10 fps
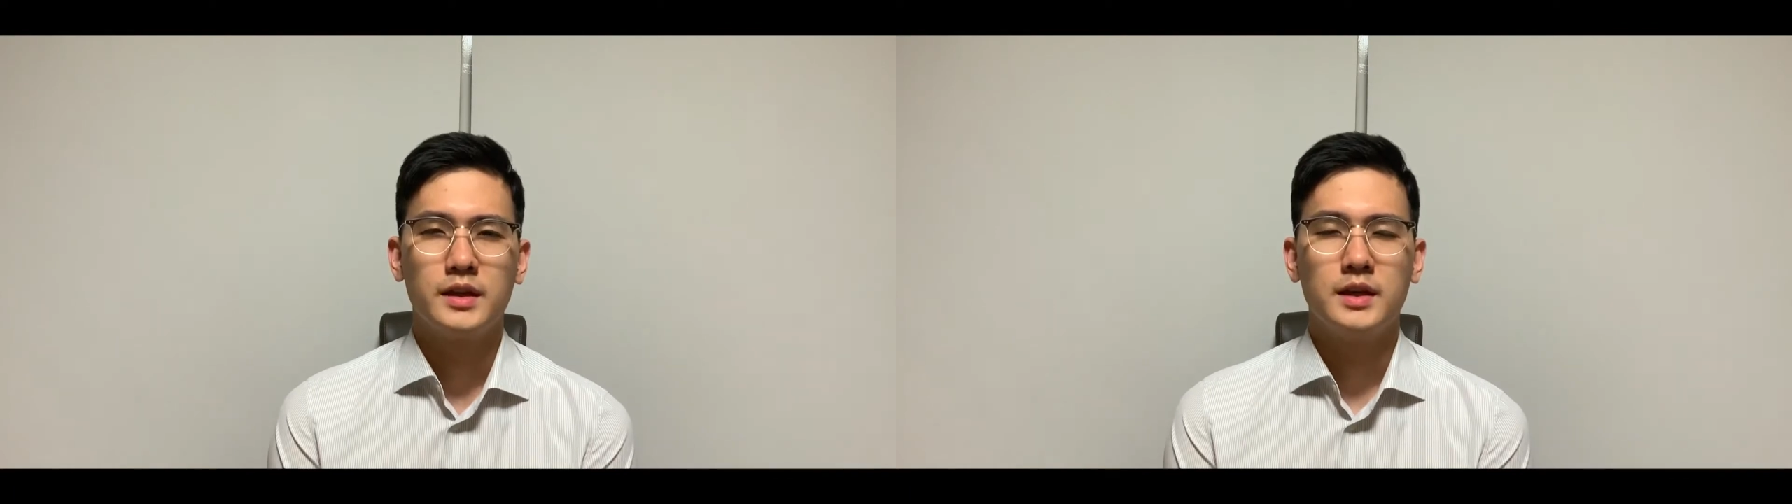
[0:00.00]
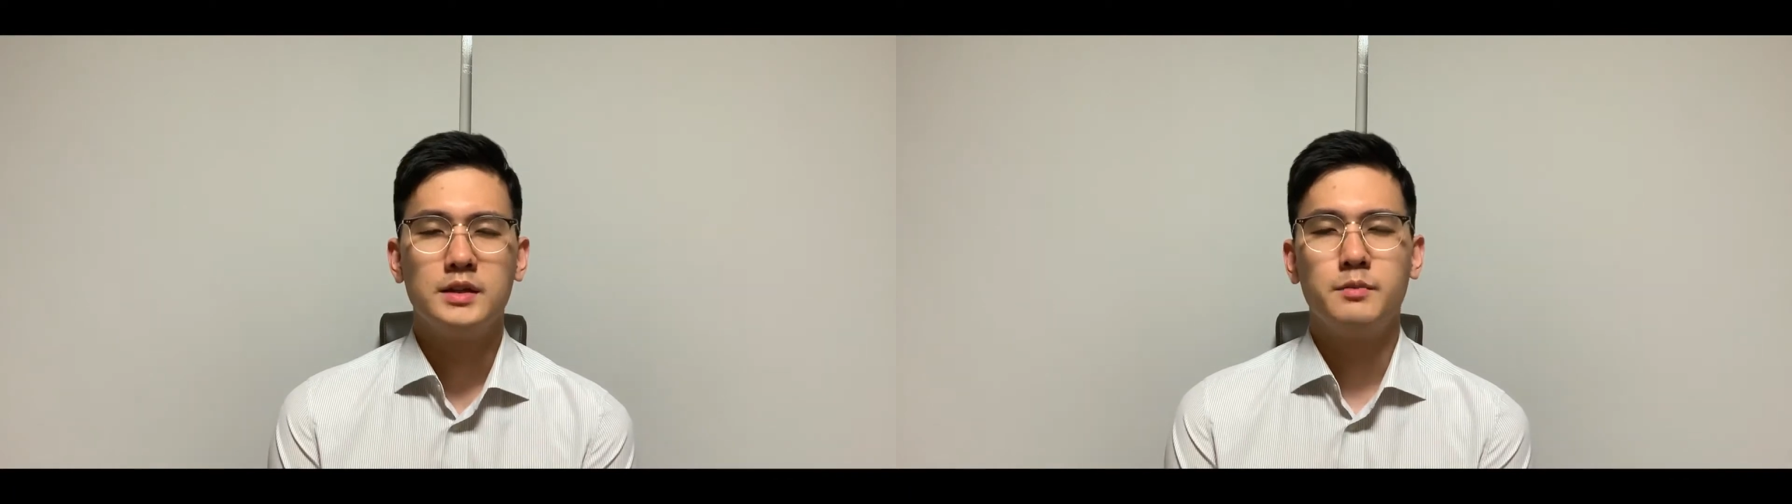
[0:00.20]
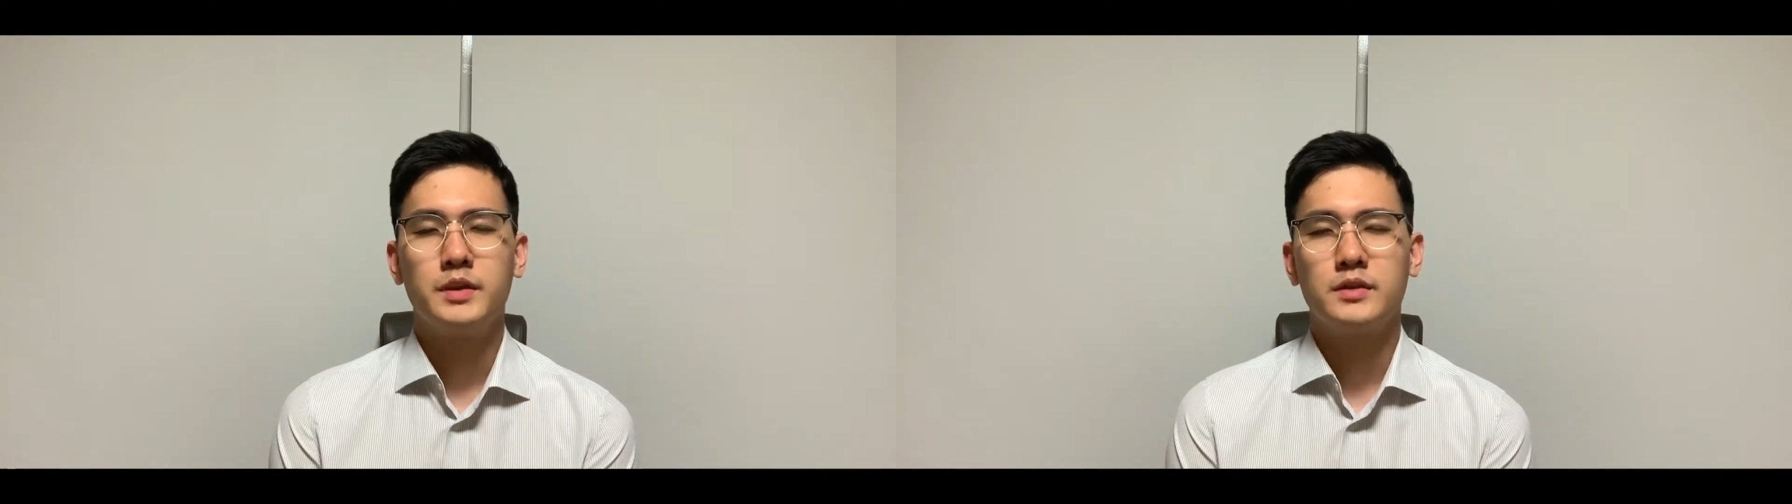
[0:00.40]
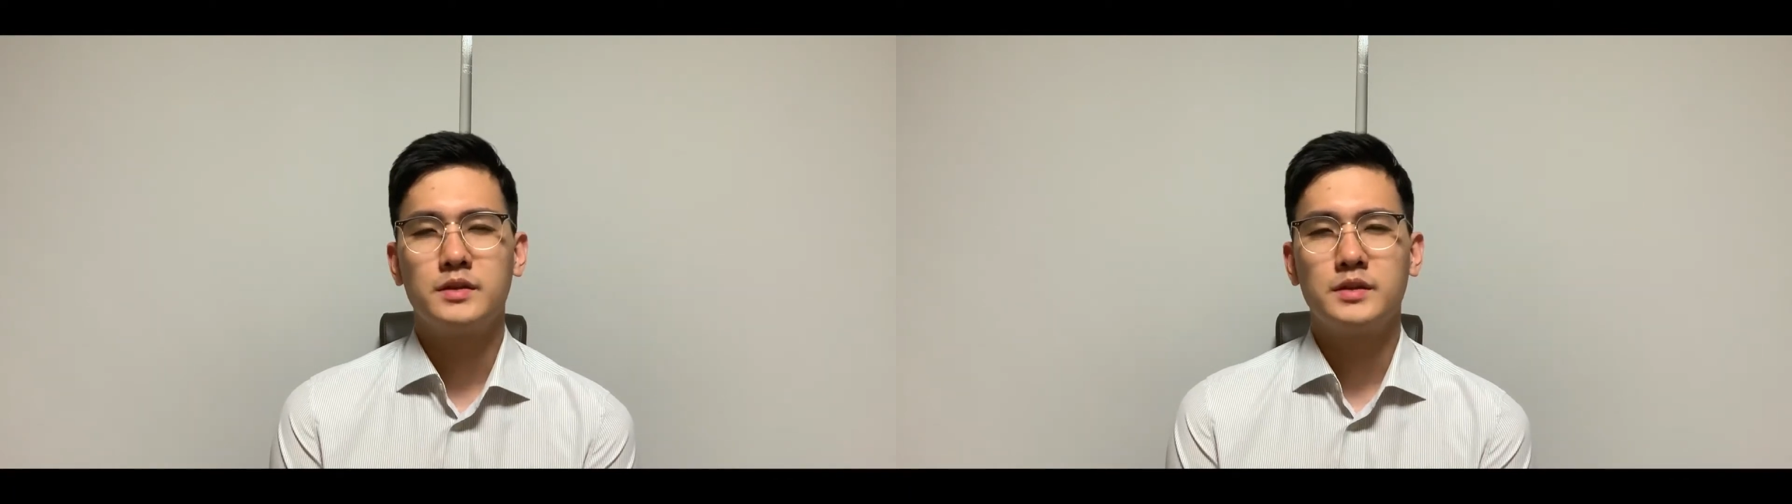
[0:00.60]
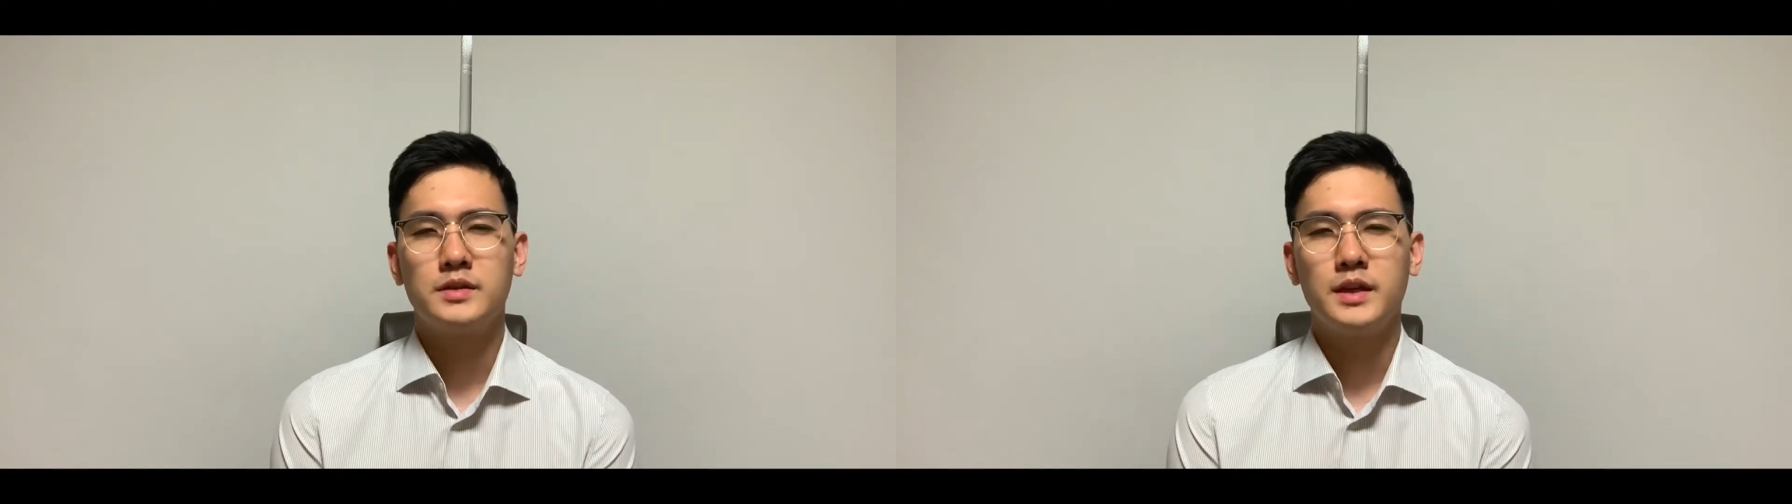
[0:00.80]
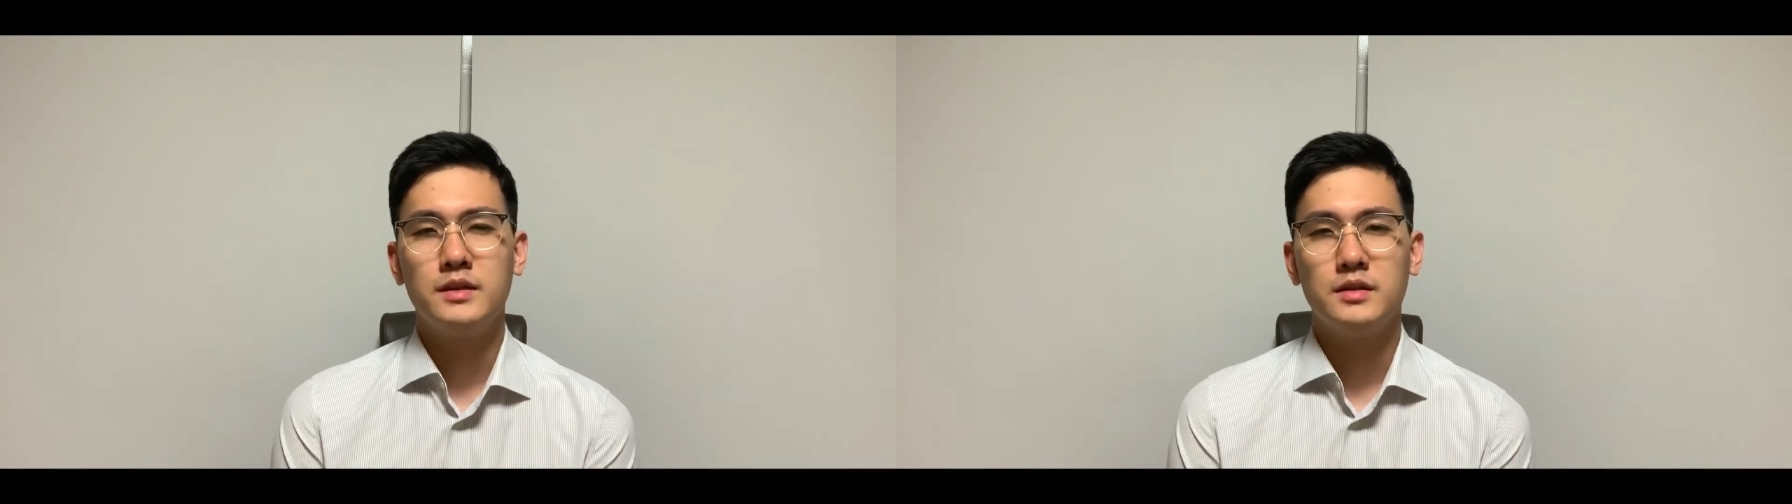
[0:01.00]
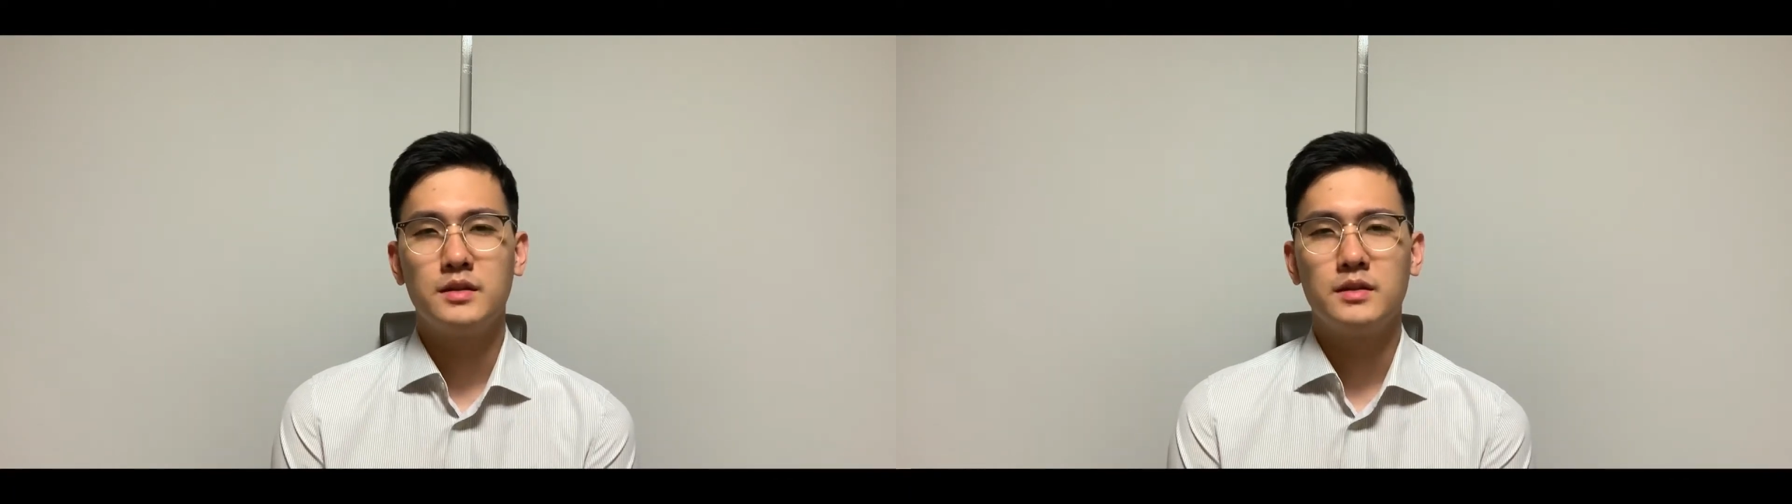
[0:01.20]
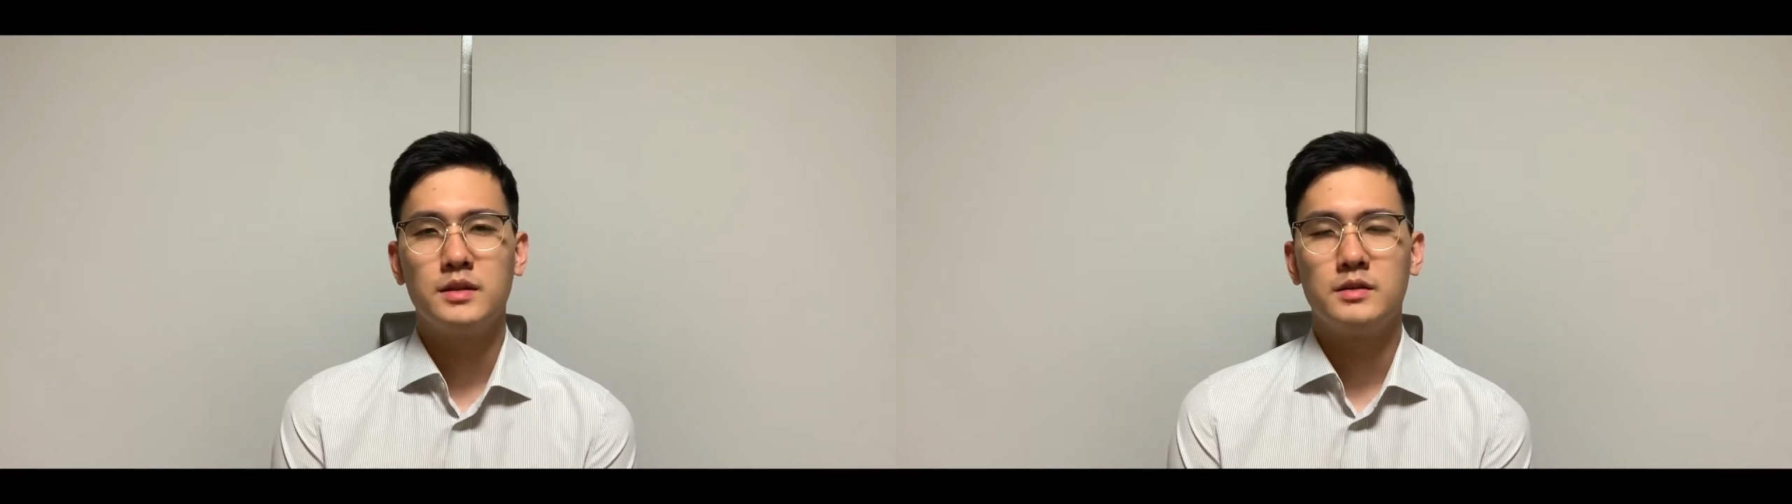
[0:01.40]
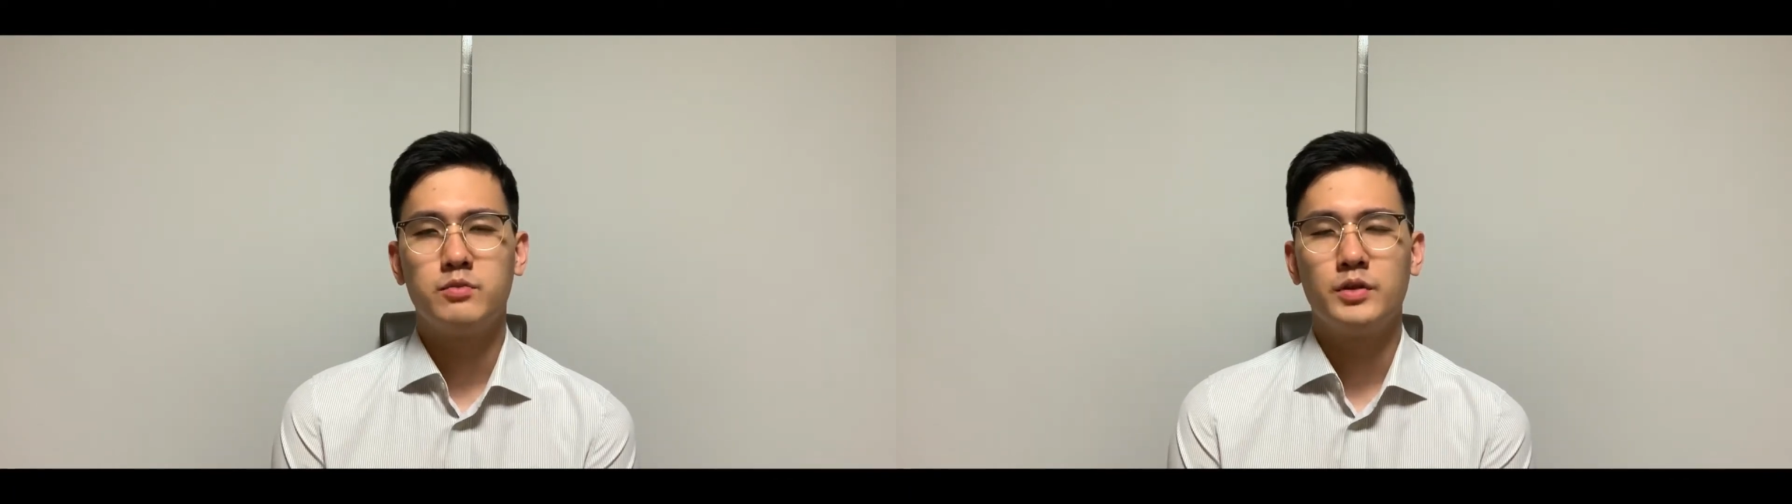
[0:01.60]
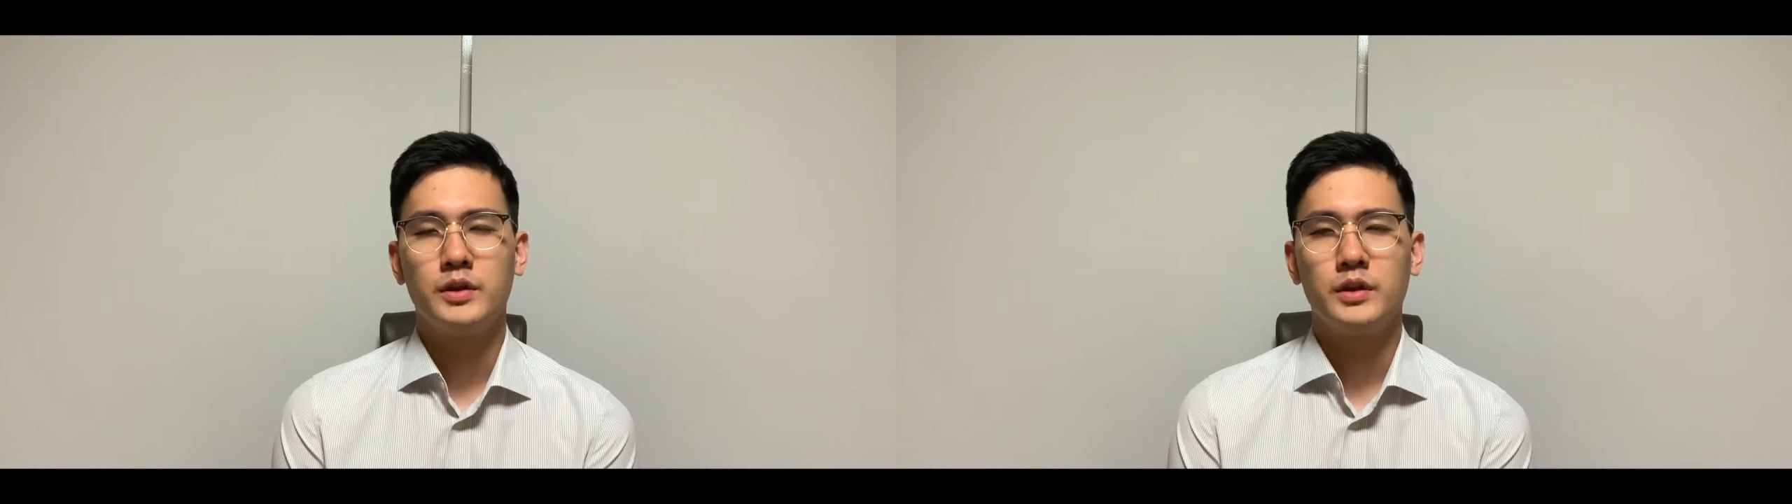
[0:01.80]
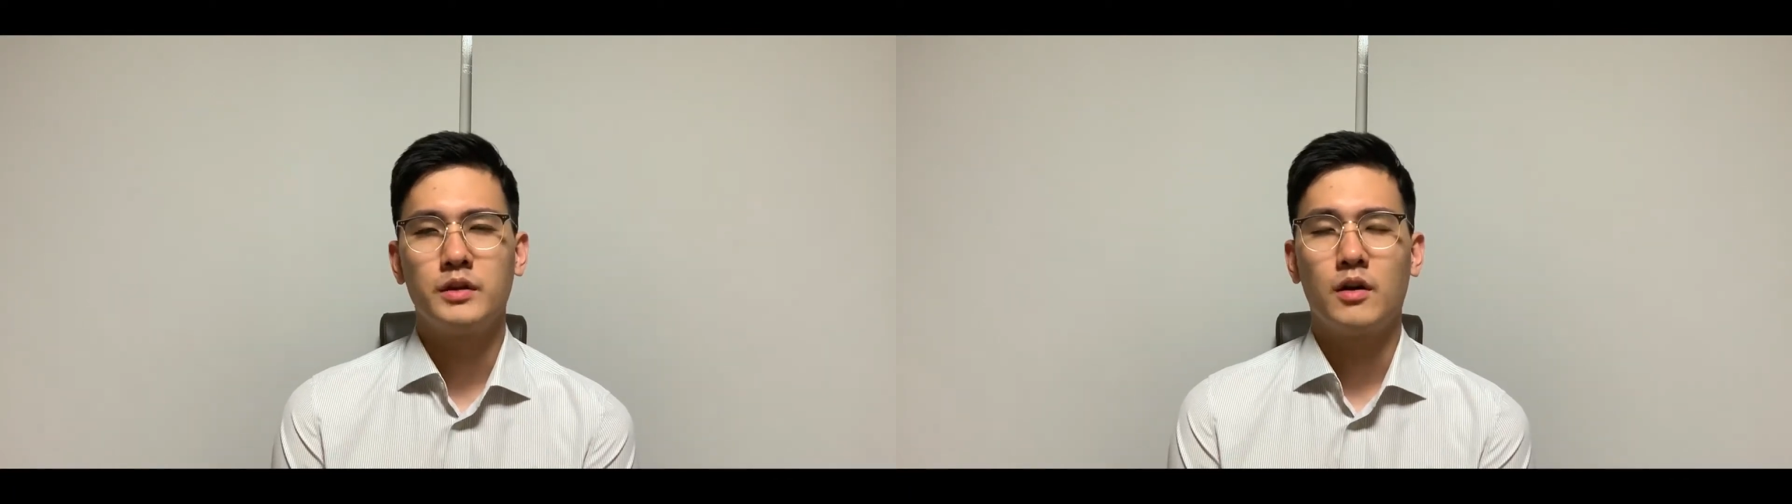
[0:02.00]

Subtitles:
is because Satan is bringing